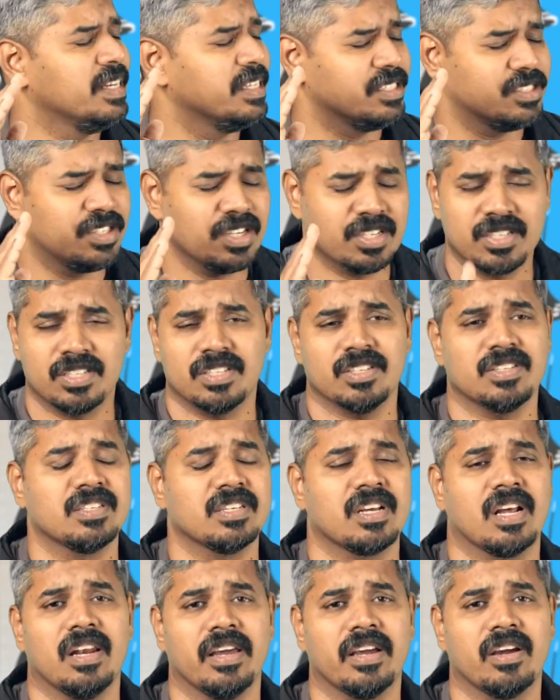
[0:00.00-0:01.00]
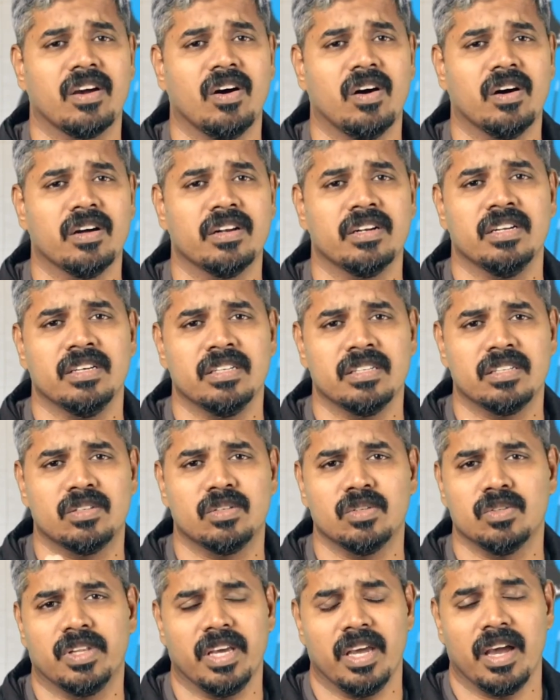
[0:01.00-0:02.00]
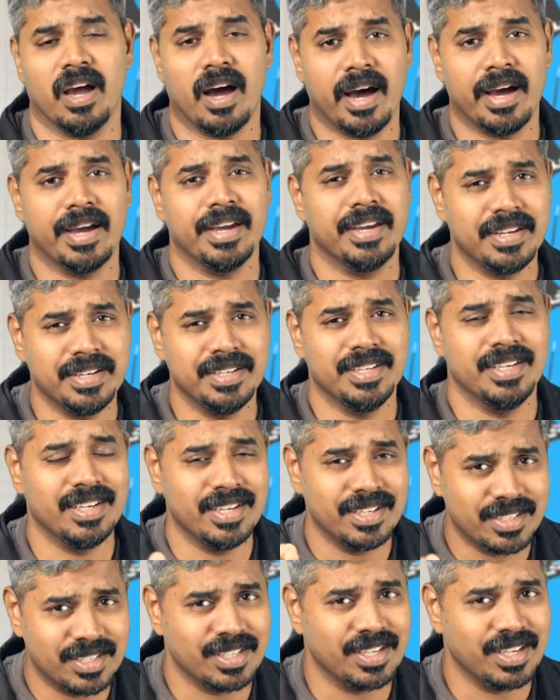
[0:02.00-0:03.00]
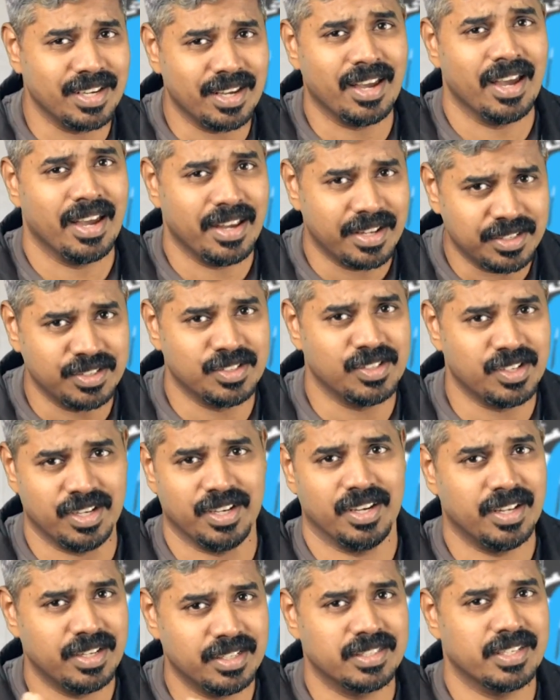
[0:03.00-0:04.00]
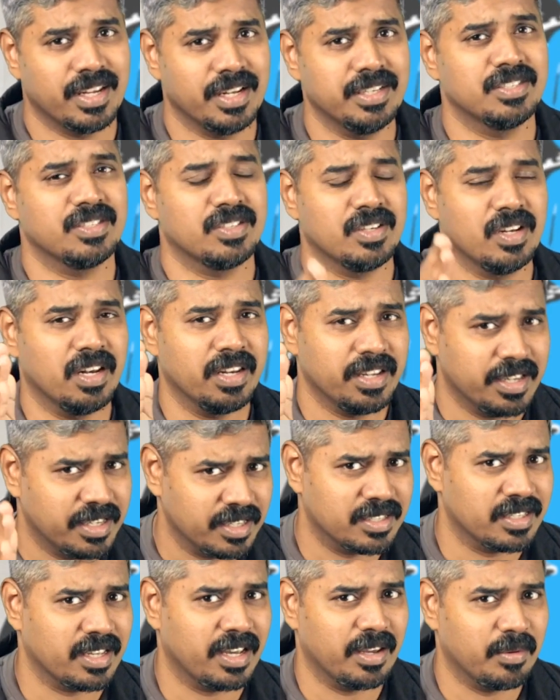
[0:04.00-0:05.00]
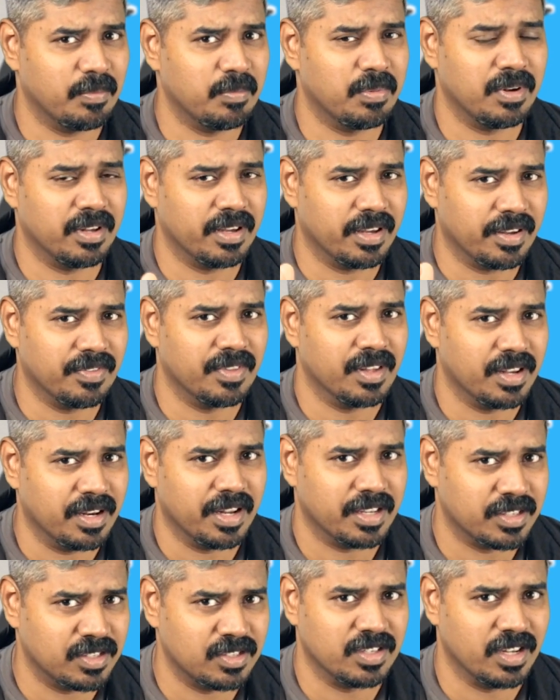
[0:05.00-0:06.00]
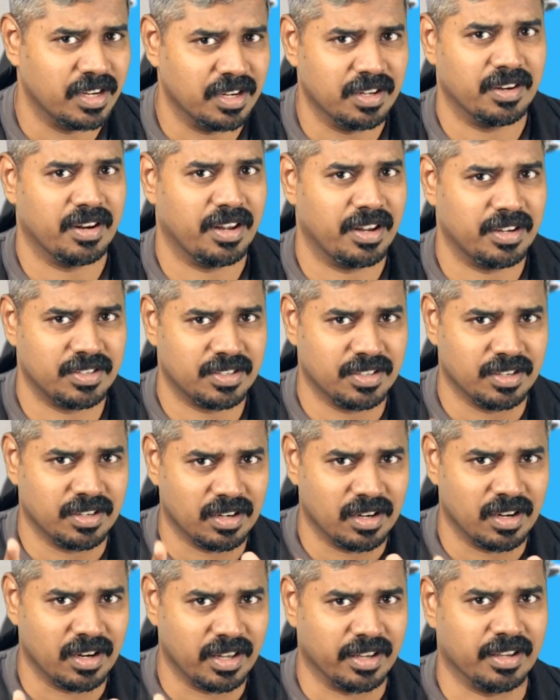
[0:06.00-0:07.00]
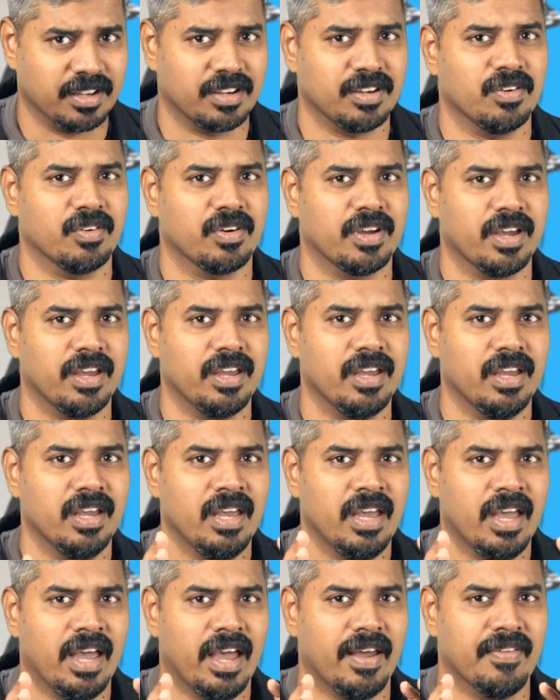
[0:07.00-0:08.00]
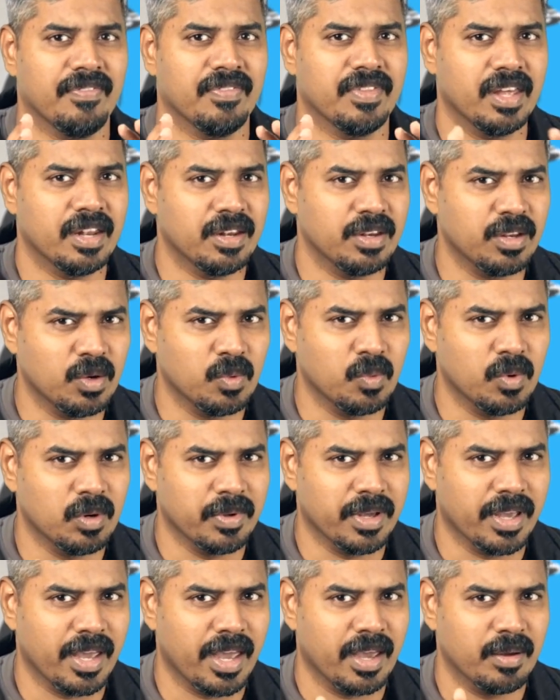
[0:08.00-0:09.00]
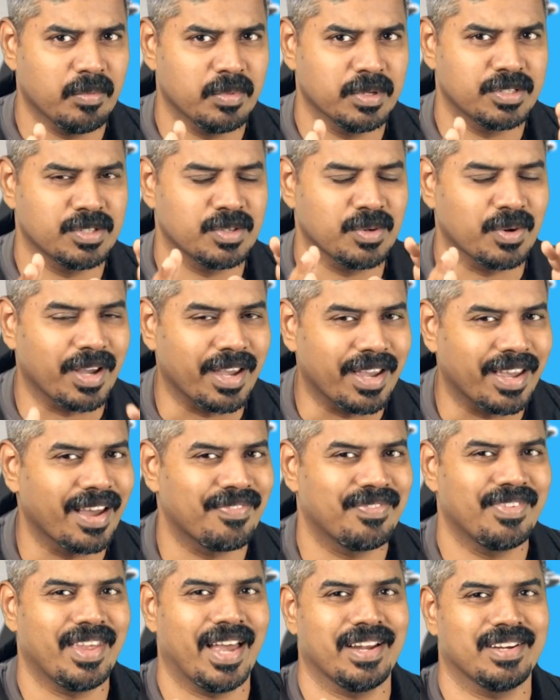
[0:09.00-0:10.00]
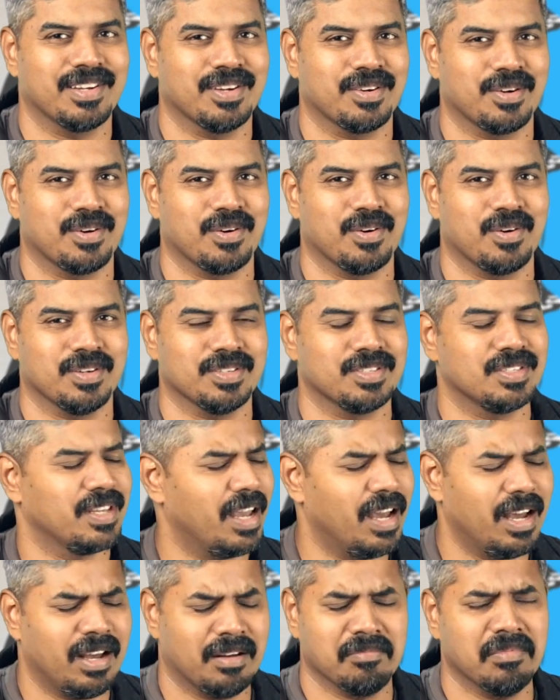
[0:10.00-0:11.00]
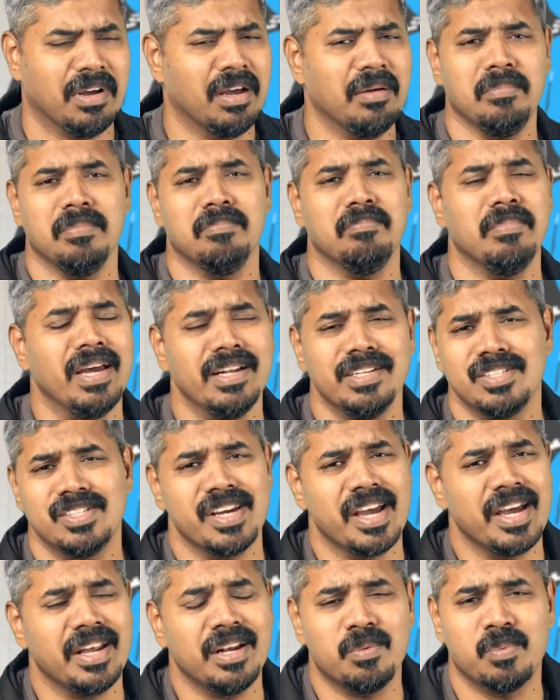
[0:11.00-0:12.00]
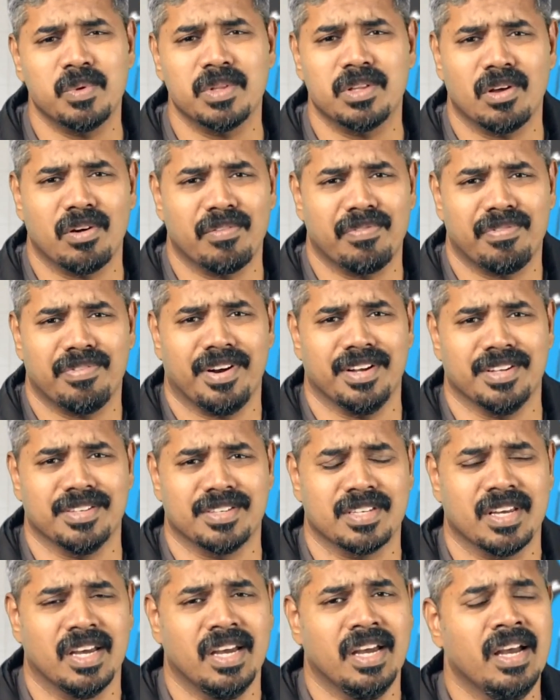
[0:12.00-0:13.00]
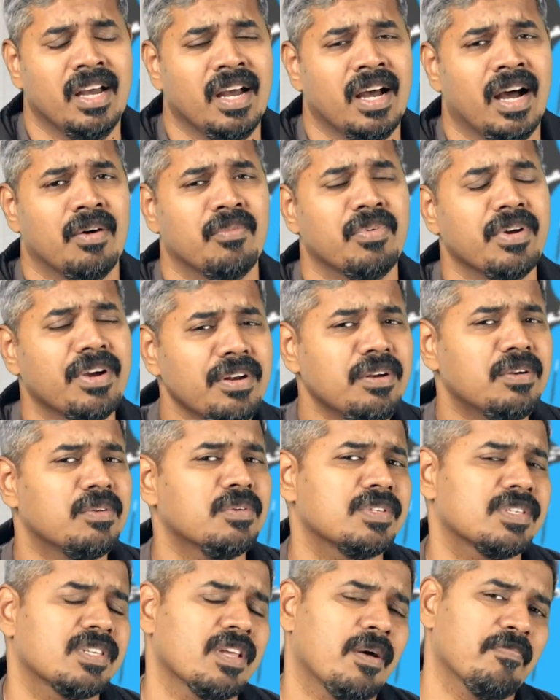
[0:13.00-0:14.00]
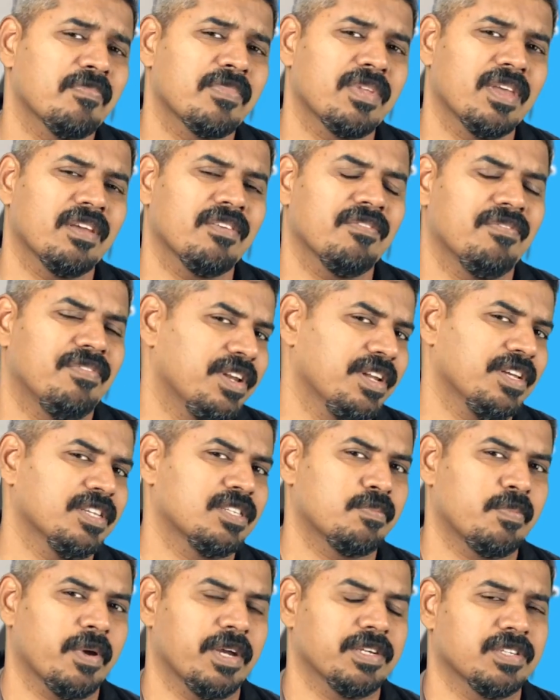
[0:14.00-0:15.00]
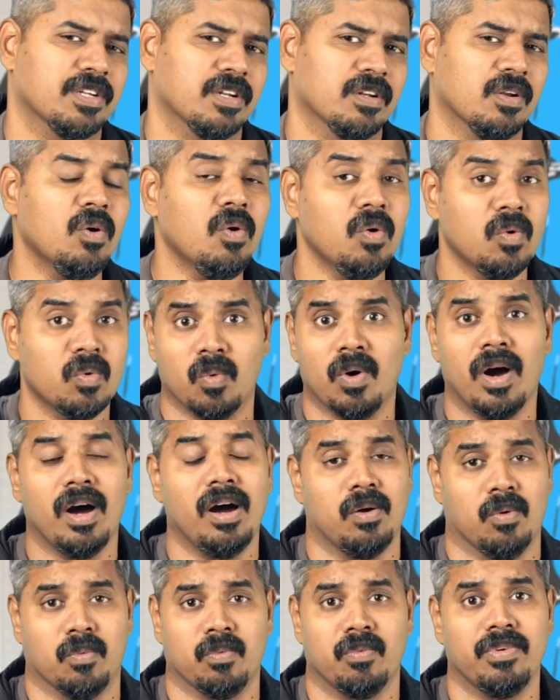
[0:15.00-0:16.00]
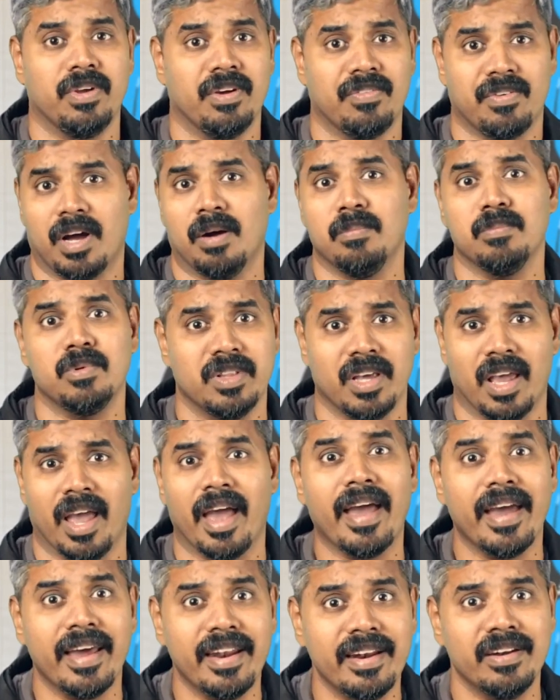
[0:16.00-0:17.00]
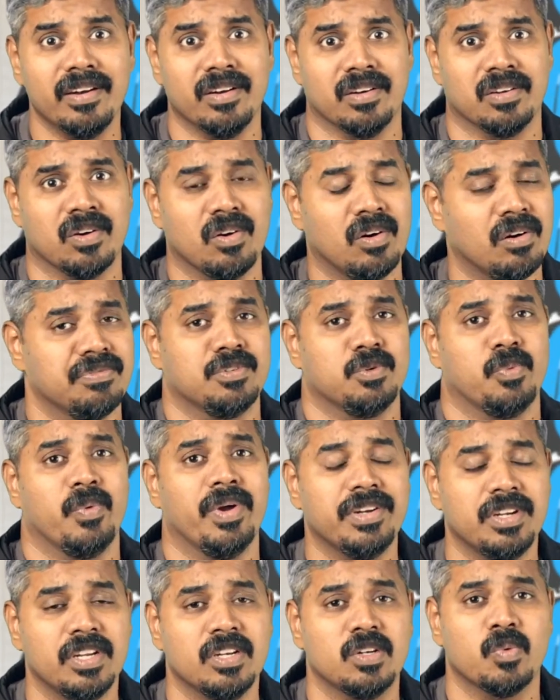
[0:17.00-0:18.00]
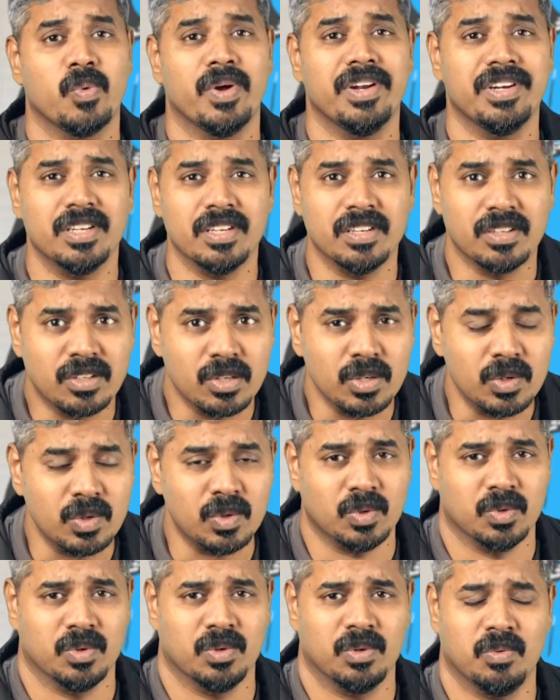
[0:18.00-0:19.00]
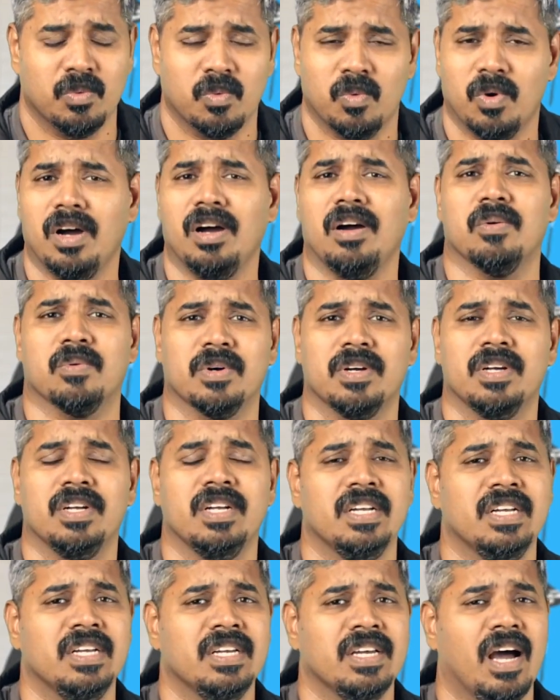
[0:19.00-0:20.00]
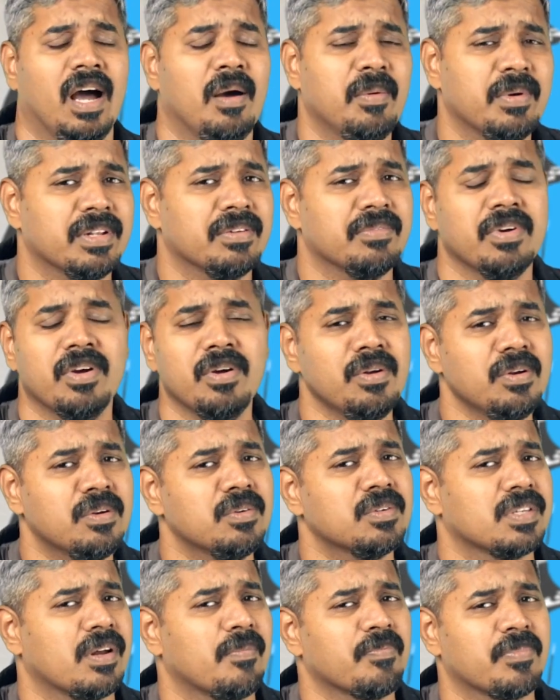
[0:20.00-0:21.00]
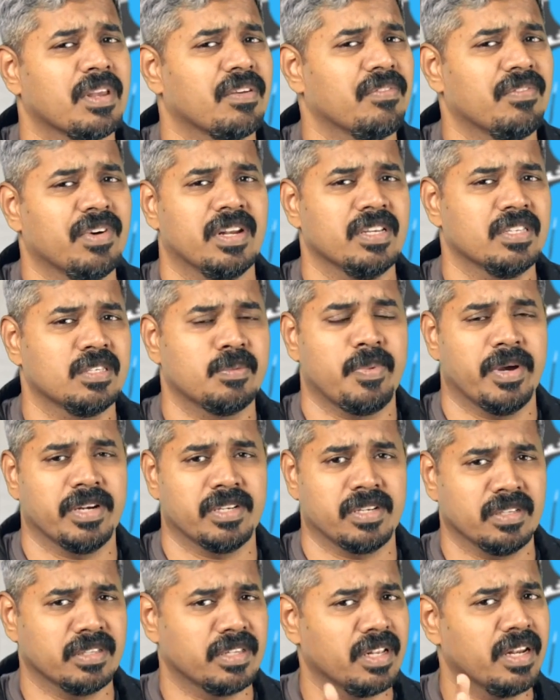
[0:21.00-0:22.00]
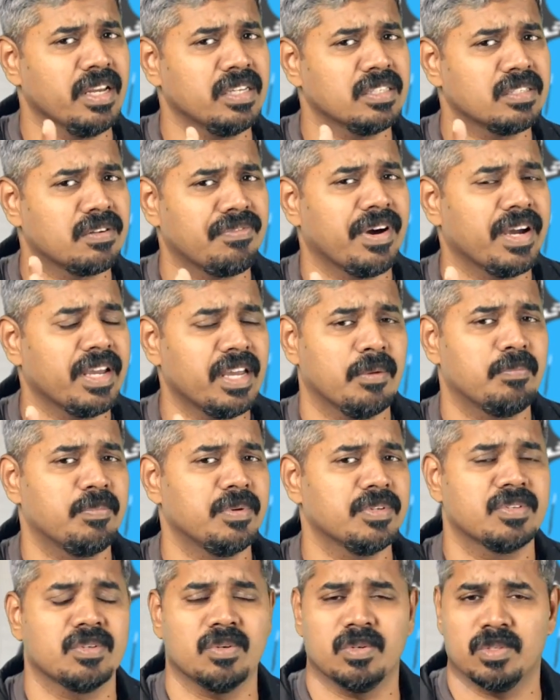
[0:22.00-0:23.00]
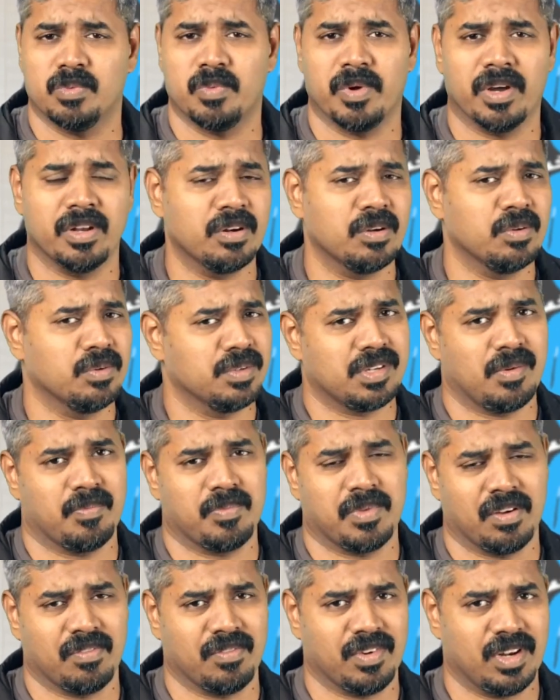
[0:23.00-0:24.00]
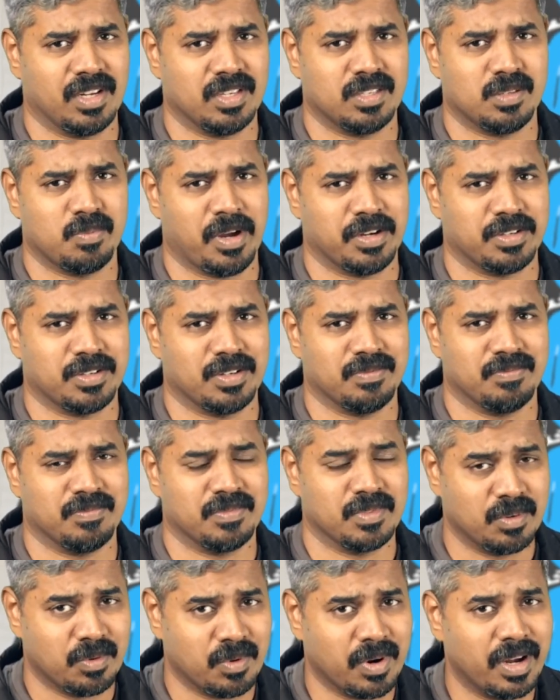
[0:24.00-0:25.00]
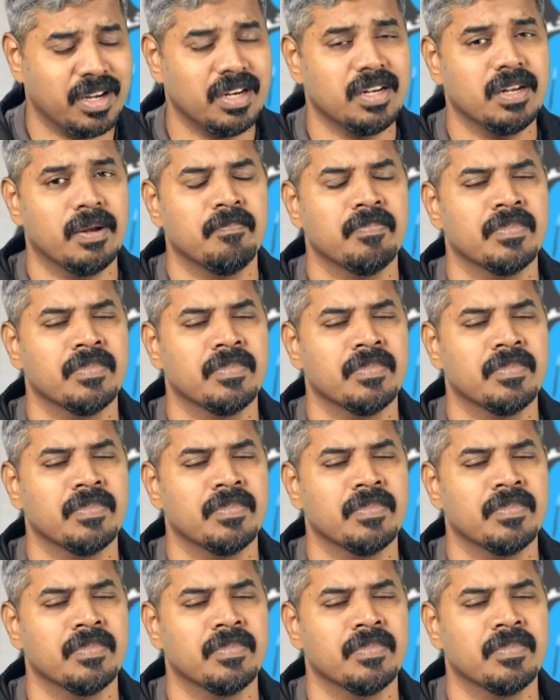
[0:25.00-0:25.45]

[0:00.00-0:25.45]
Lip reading: Just click on to the IDTNG, Intentionally Discipling the Next Generation link, okay? And then you will be able to get that across, and share it with your friends. We're going to do something very special. Oh, wow. We have come to the end of 2022. Wow. We're going to do something very special. The next 5 episodes, we're going to do something very special, right?